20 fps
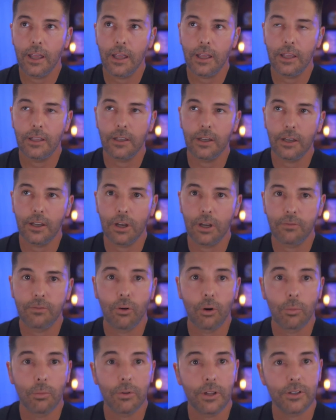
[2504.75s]
a
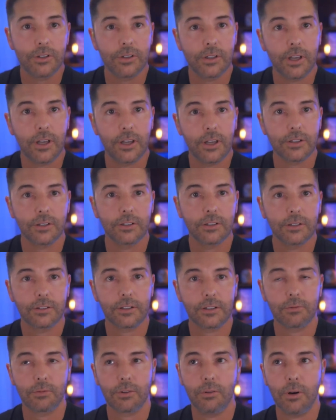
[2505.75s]
formal education,
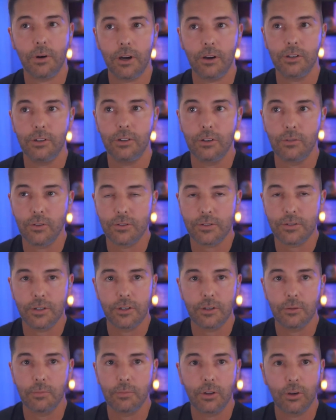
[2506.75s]
doesn't require a
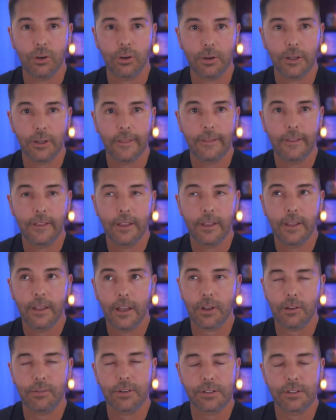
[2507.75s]
university diploma.
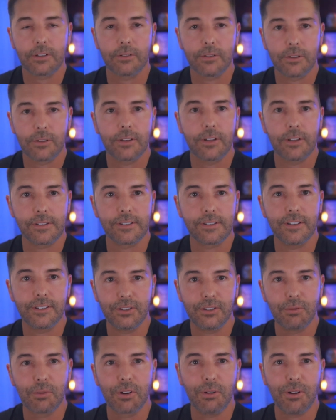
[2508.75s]
So obviously, there's things
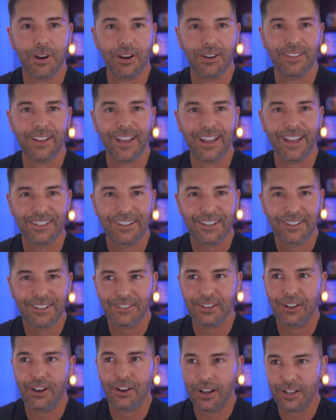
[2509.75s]
that do require that,
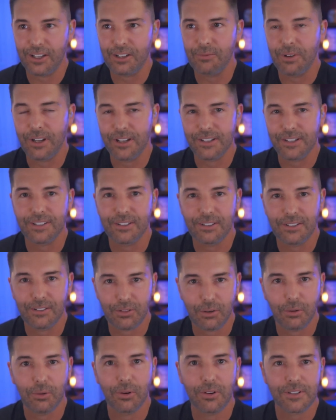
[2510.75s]
law and
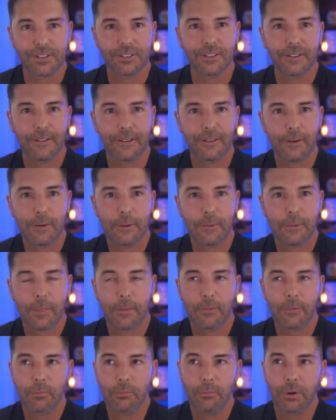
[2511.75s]
medicine, of course.
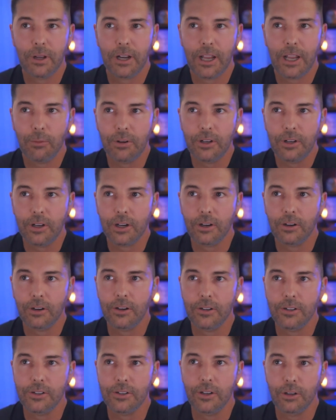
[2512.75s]
But I would
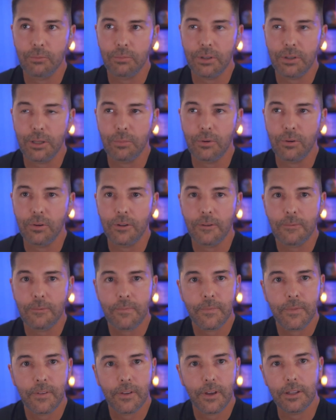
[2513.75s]
encourage young
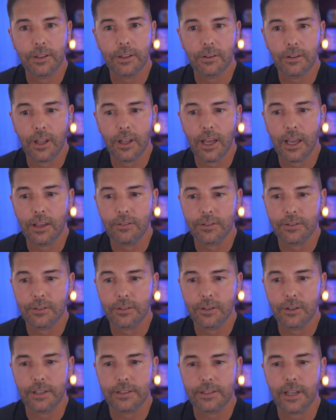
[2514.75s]
people in their
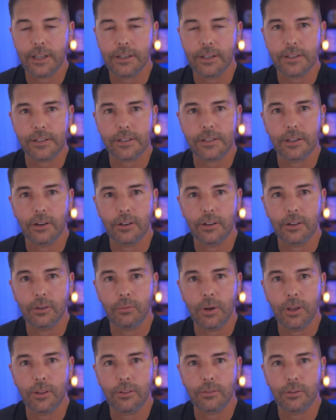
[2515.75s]
lives, that's not necessarily
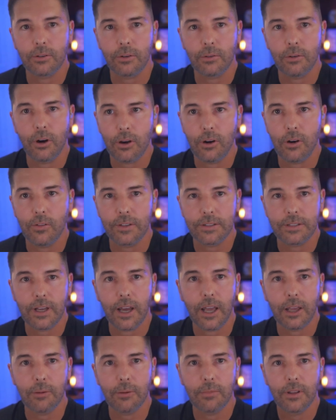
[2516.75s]
the way through all the
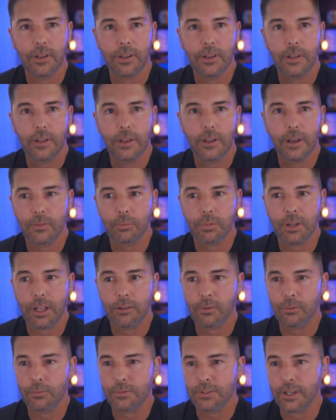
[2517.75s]
time. For
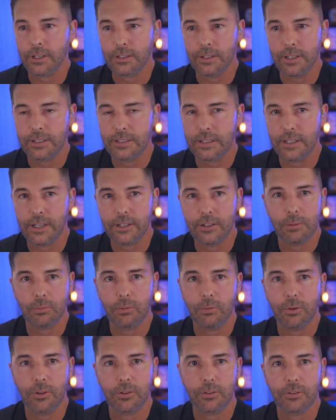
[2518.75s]
platforms like LinkedIn,
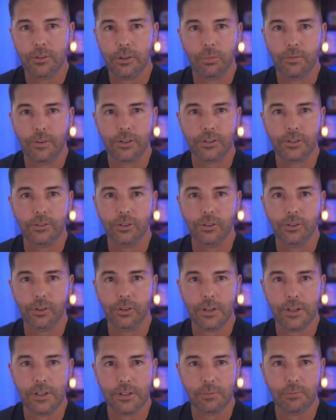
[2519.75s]
people with professional
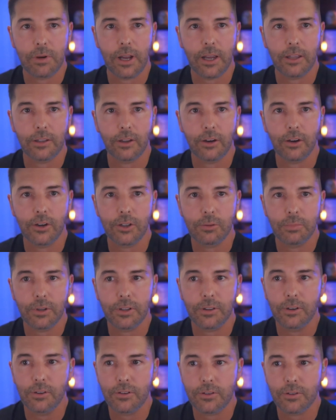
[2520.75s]
degrees by and large,
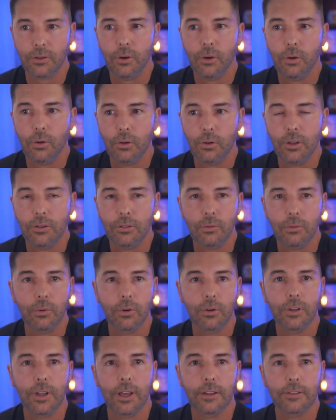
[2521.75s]
but there's a whole other
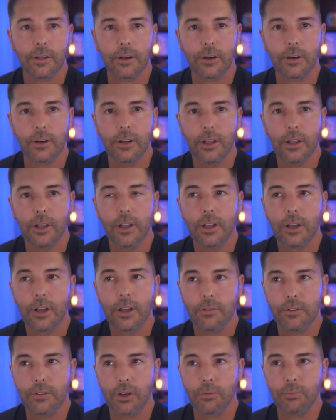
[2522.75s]
world out there
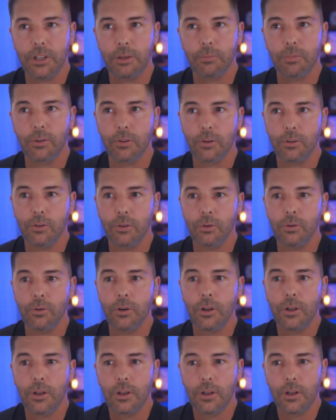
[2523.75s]
of young people
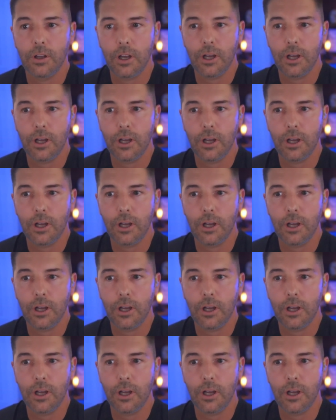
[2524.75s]
who